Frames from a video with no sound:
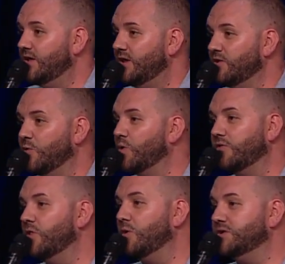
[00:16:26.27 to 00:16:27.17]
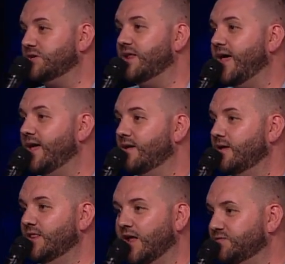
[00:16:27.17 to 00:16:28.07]
Hear the word of the Lord today.
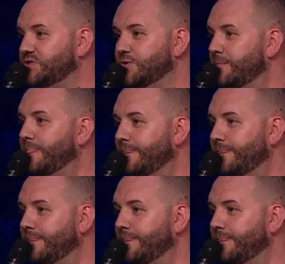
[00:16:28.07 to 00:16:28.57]
He loves you.